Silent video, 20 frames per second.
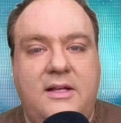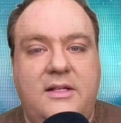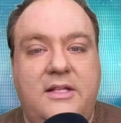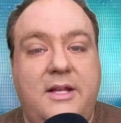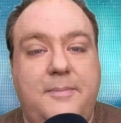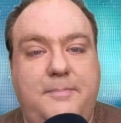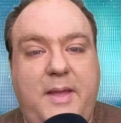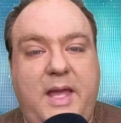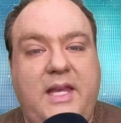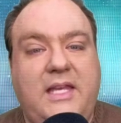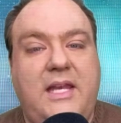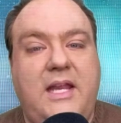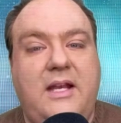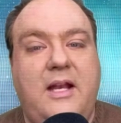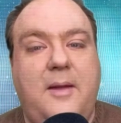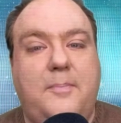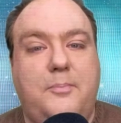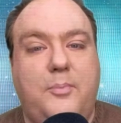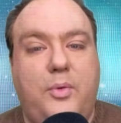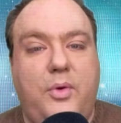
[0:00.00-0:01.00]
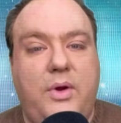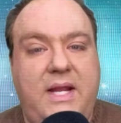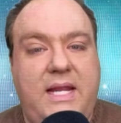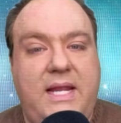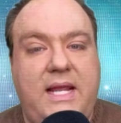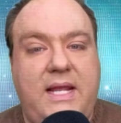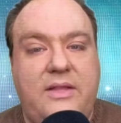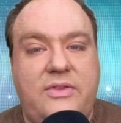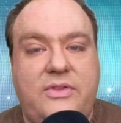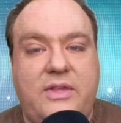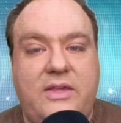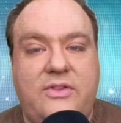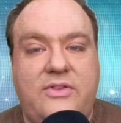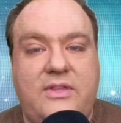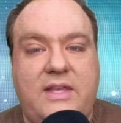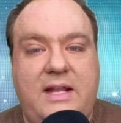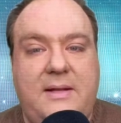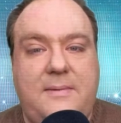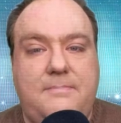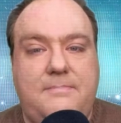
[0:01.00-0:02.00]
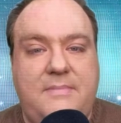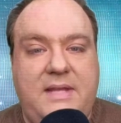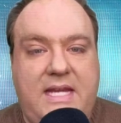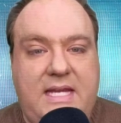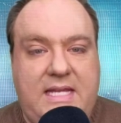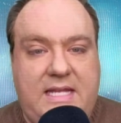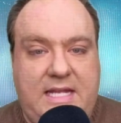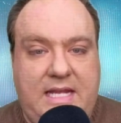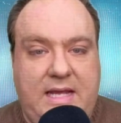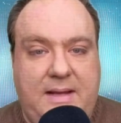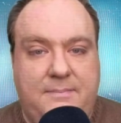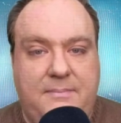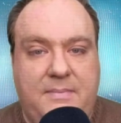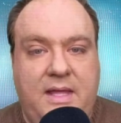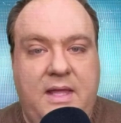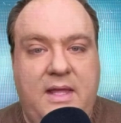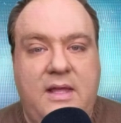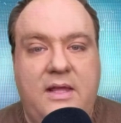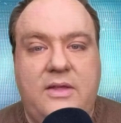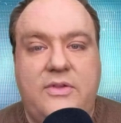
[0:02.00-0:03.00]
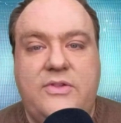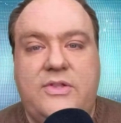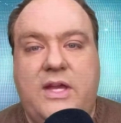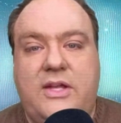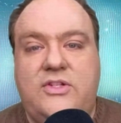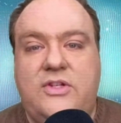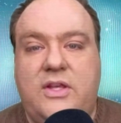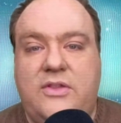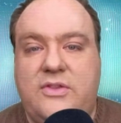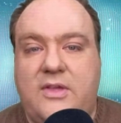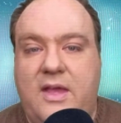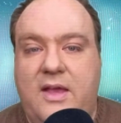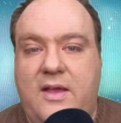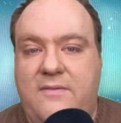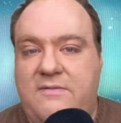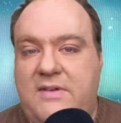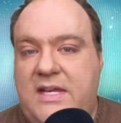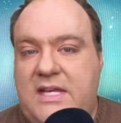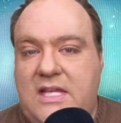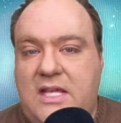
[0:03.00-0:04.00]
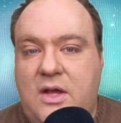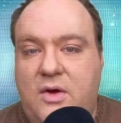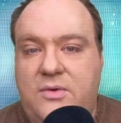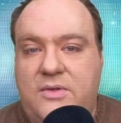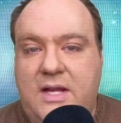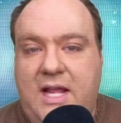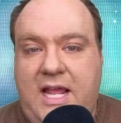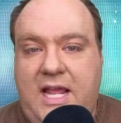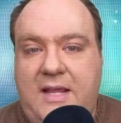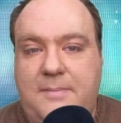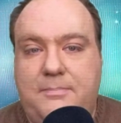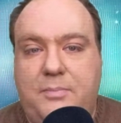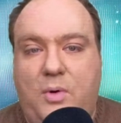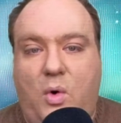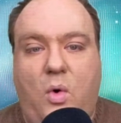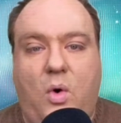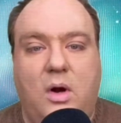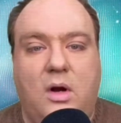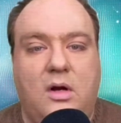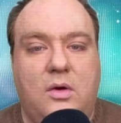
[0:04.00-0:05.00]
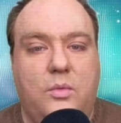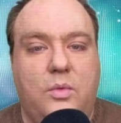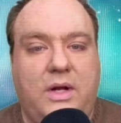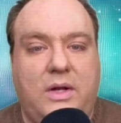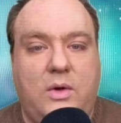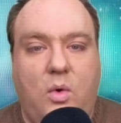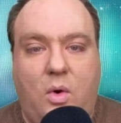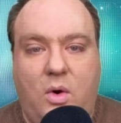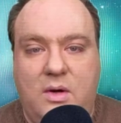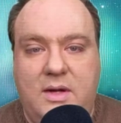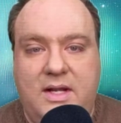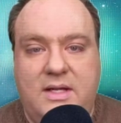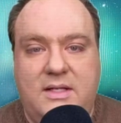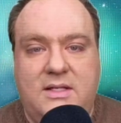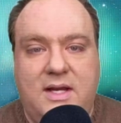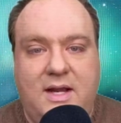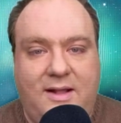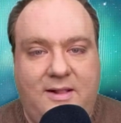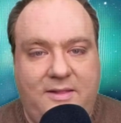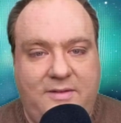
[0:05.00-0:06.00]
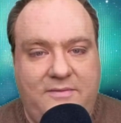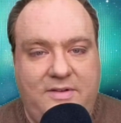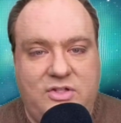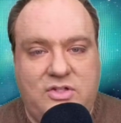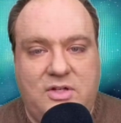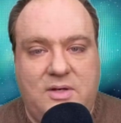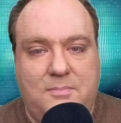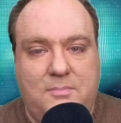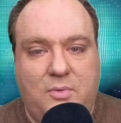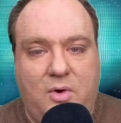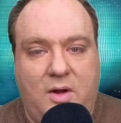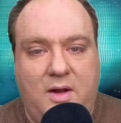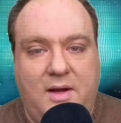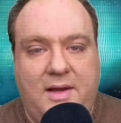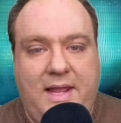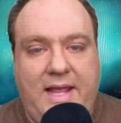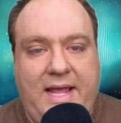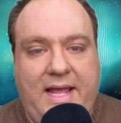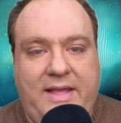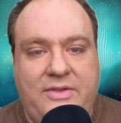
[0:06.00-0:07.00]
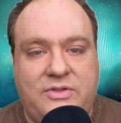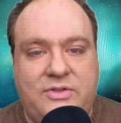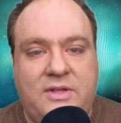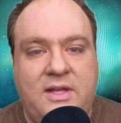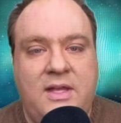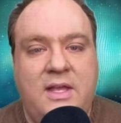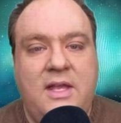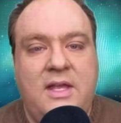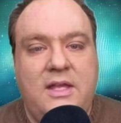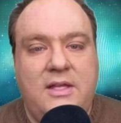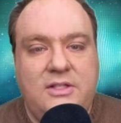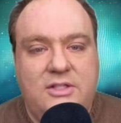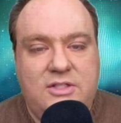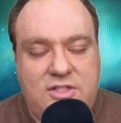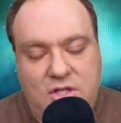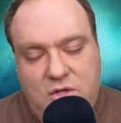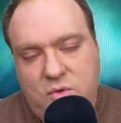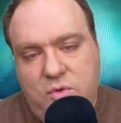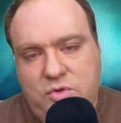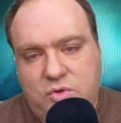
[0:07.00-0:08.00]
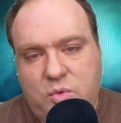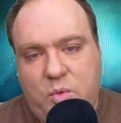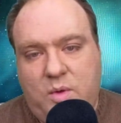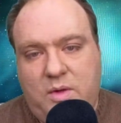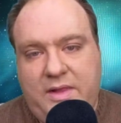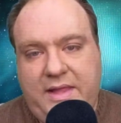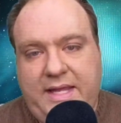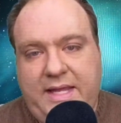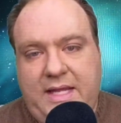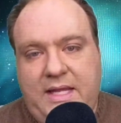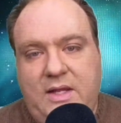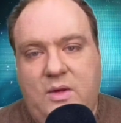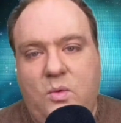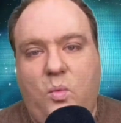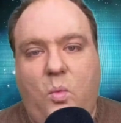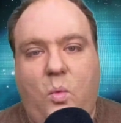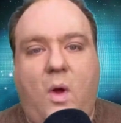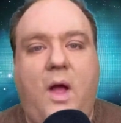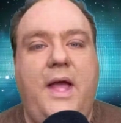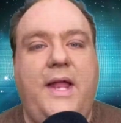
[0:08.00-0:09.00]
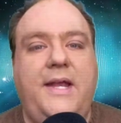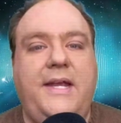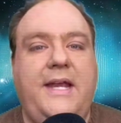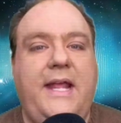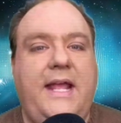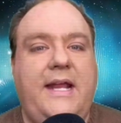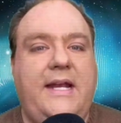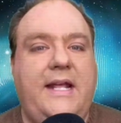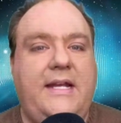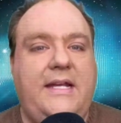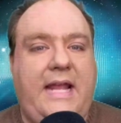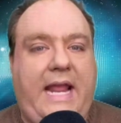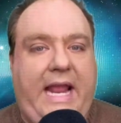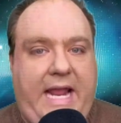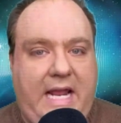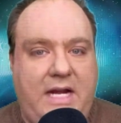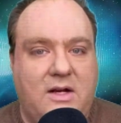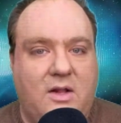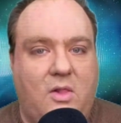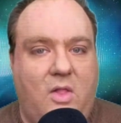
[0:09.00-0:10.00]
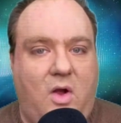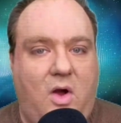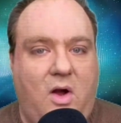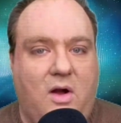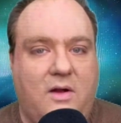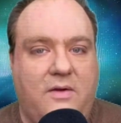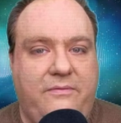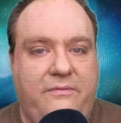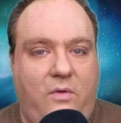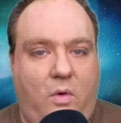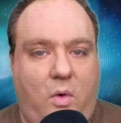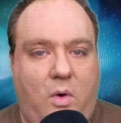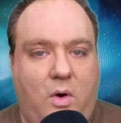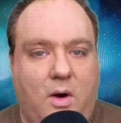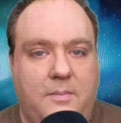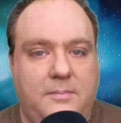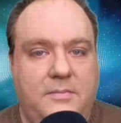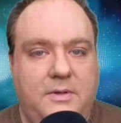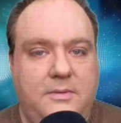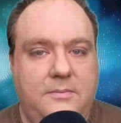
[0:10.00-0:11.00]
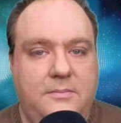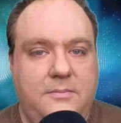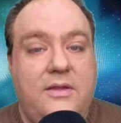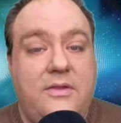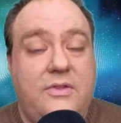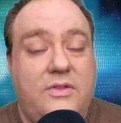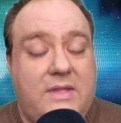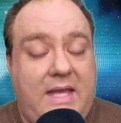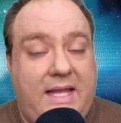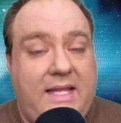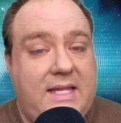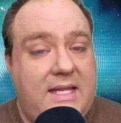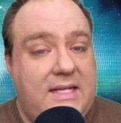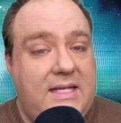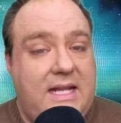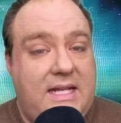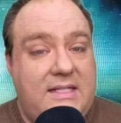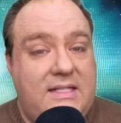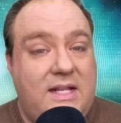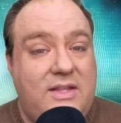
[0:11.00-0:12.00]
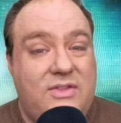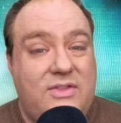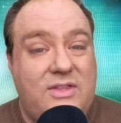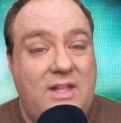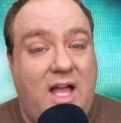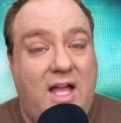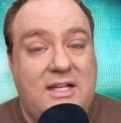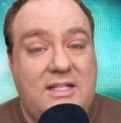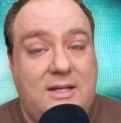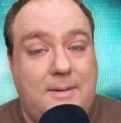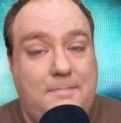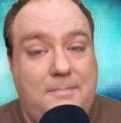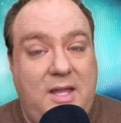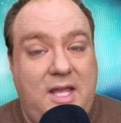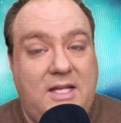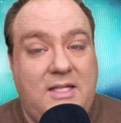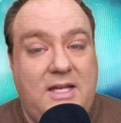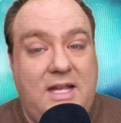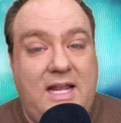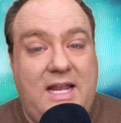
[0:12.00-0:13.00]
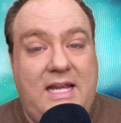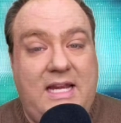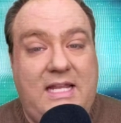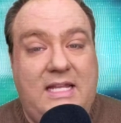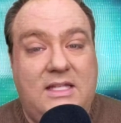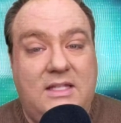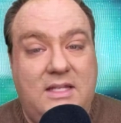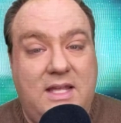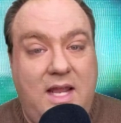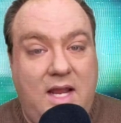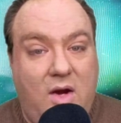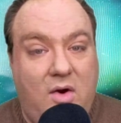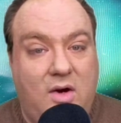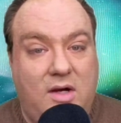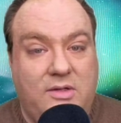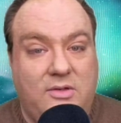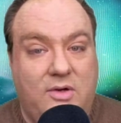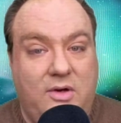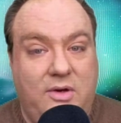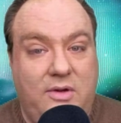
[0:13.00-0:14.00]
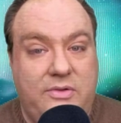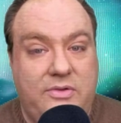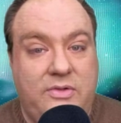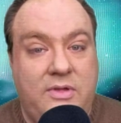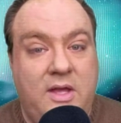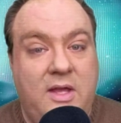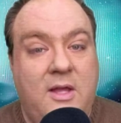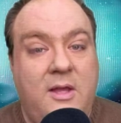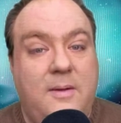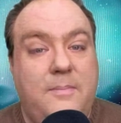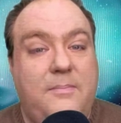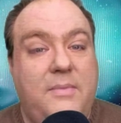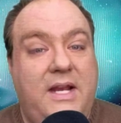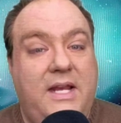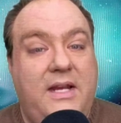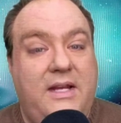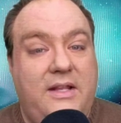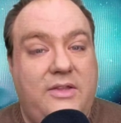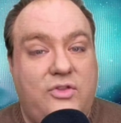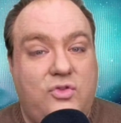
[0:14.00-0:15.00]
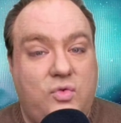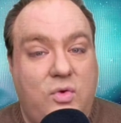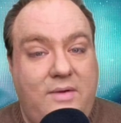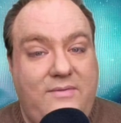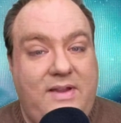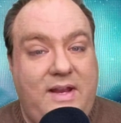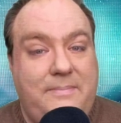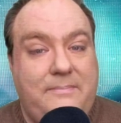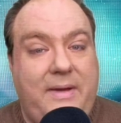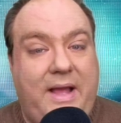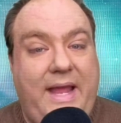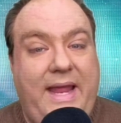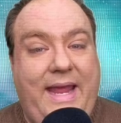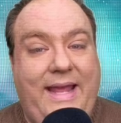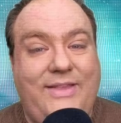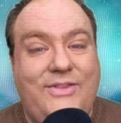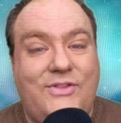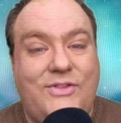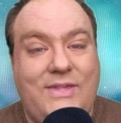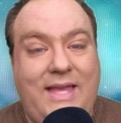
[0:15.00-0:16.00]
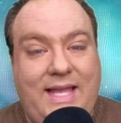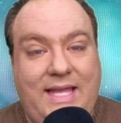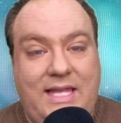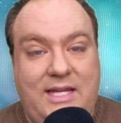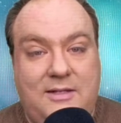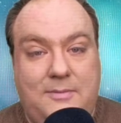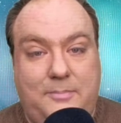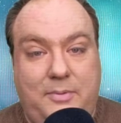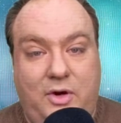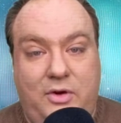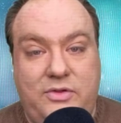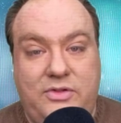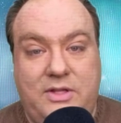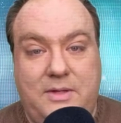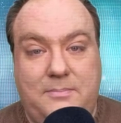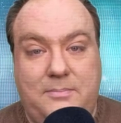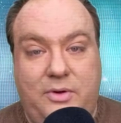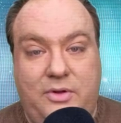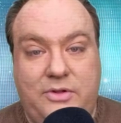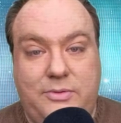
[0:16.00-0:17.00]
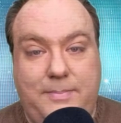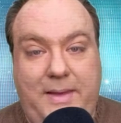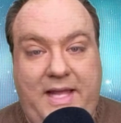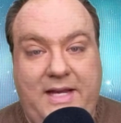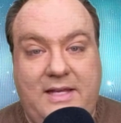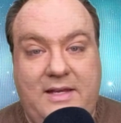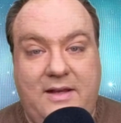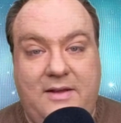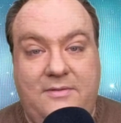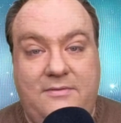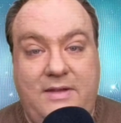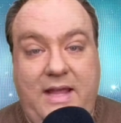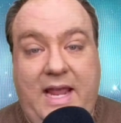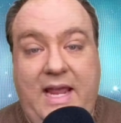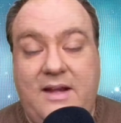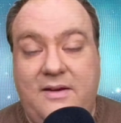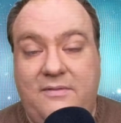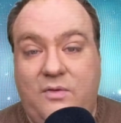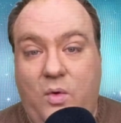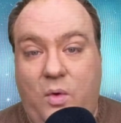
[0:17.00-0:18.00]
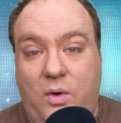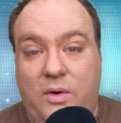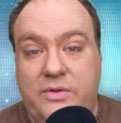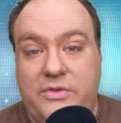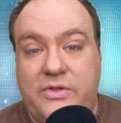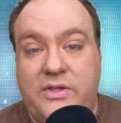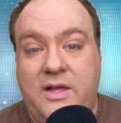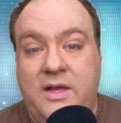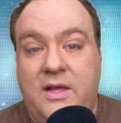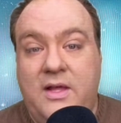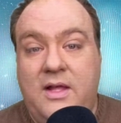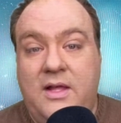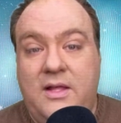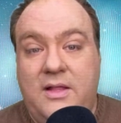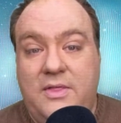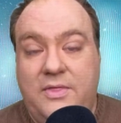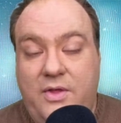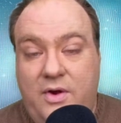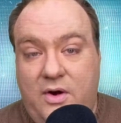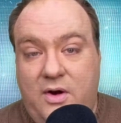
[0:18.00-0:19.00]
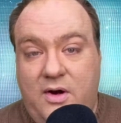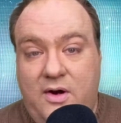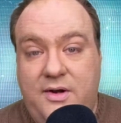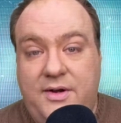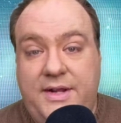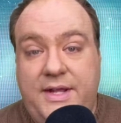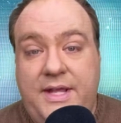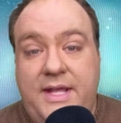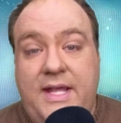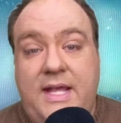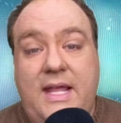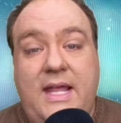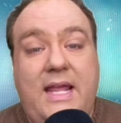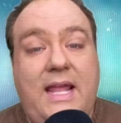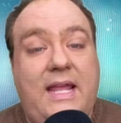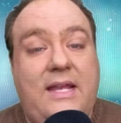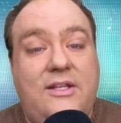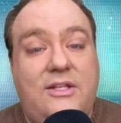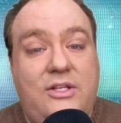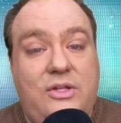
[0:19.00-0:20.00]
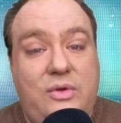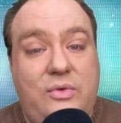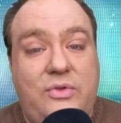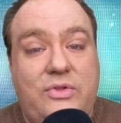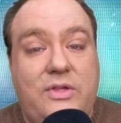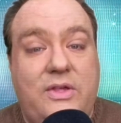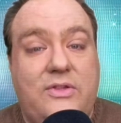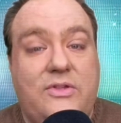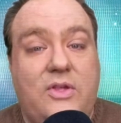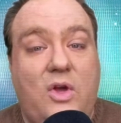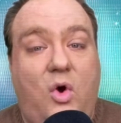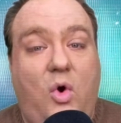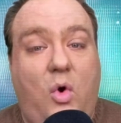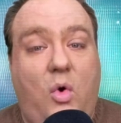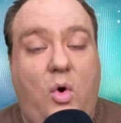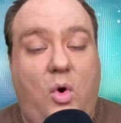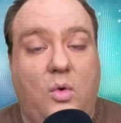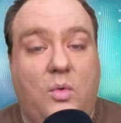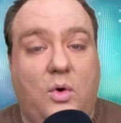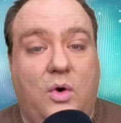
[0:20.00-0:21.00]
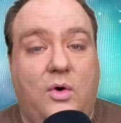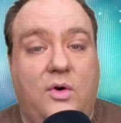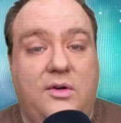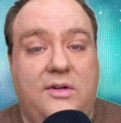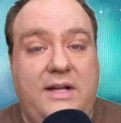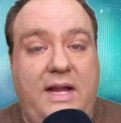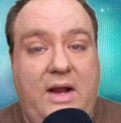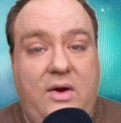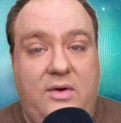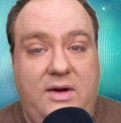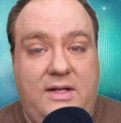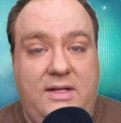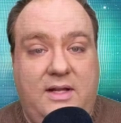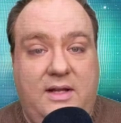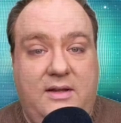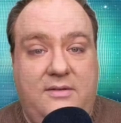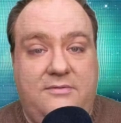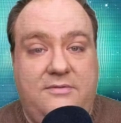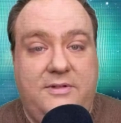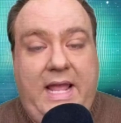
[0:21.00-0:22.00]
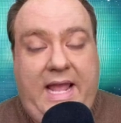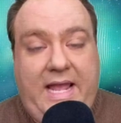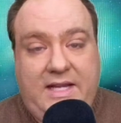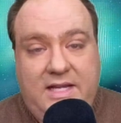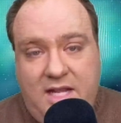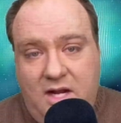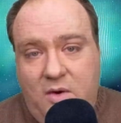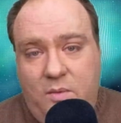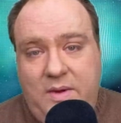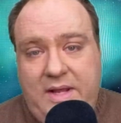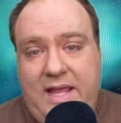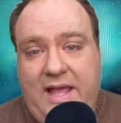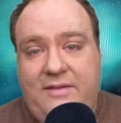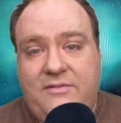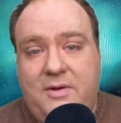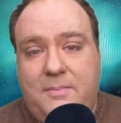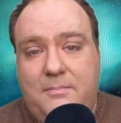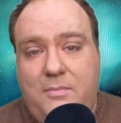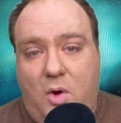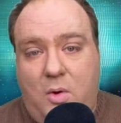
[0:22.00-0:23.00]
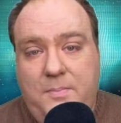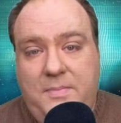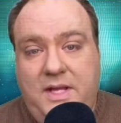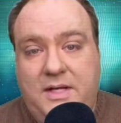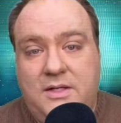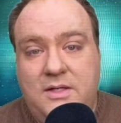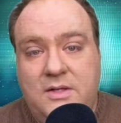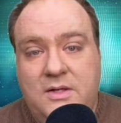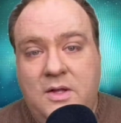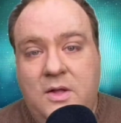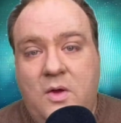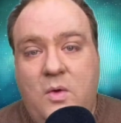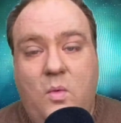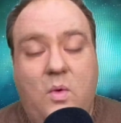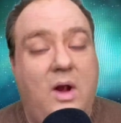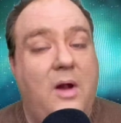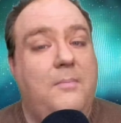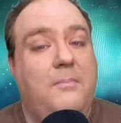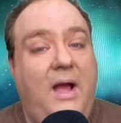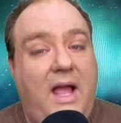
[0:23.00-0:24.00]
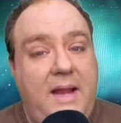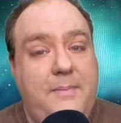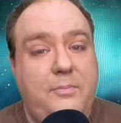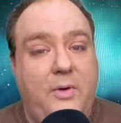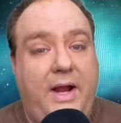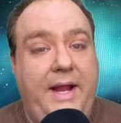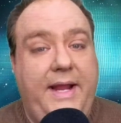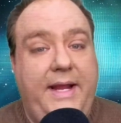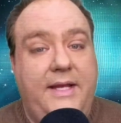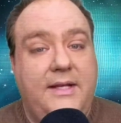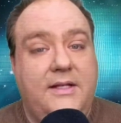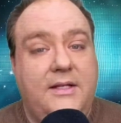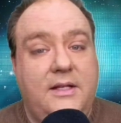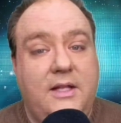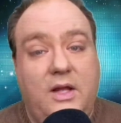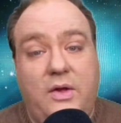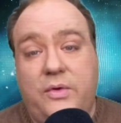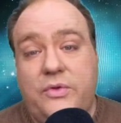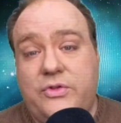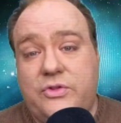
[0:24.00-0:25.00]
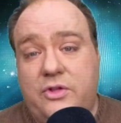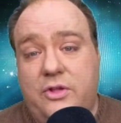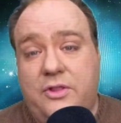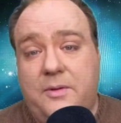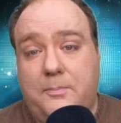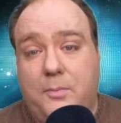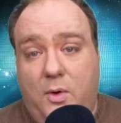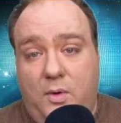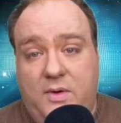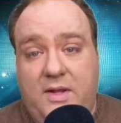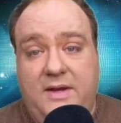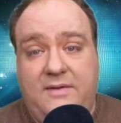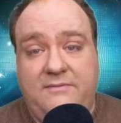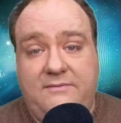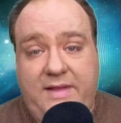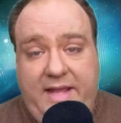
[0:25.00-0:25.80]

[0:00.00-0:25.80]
depicting a pre existing medium, such as a videotape or a recorded television broadcast, usually one in an analog form. Second, it does not depict any characters, but it is driven by a second person perspective. And of course, third, it uses a horror narrative. And here we have a moment where my brain goes to the broken